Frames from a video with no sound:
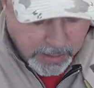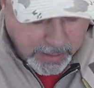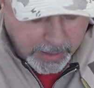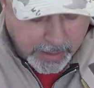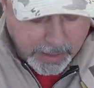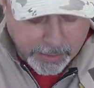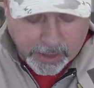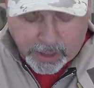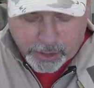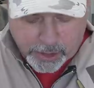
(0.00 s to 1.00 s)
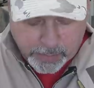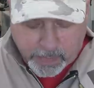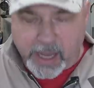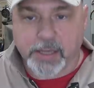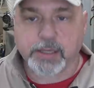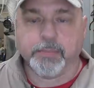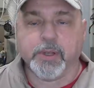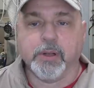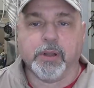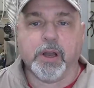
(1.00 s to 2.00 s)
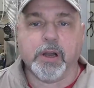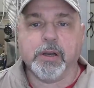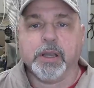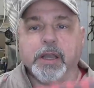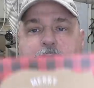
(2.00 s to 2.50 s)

I thought I'd just pass something along. I